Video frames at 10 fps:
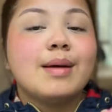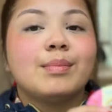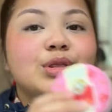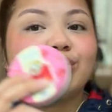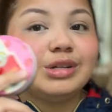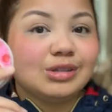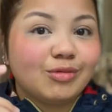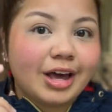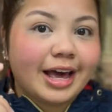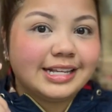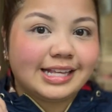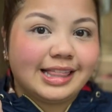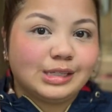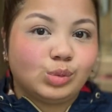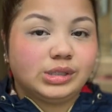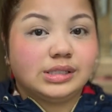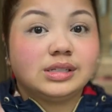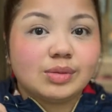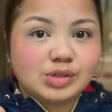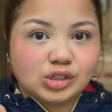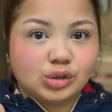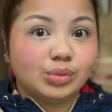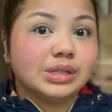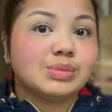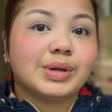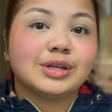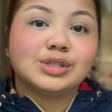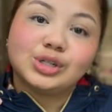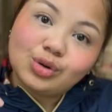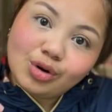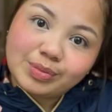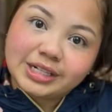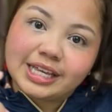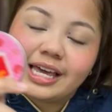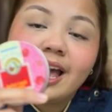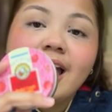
but the reason why I say this was a substitute is because normally